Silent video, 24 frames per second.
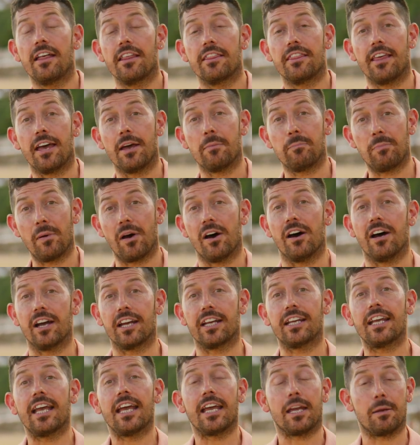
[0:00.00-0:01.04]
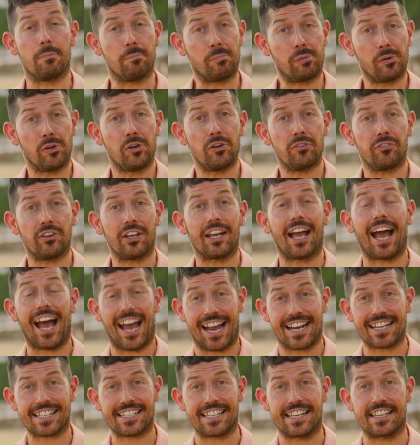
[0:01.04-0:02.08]
thereby improving
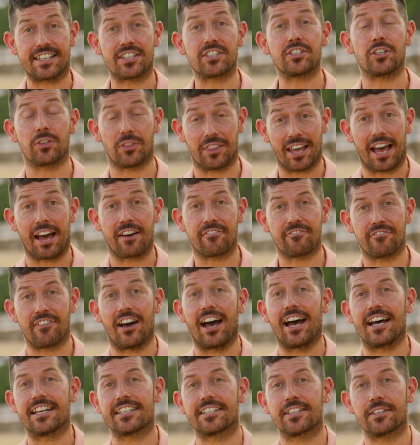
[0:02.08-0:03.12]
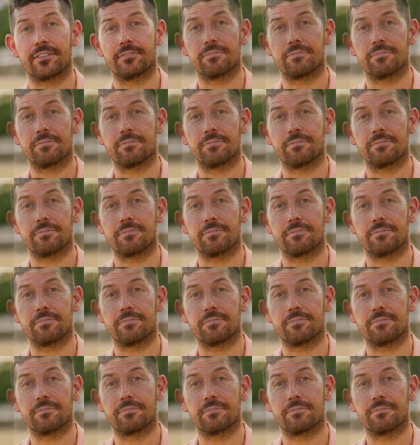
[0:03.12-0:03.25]
access to that fat.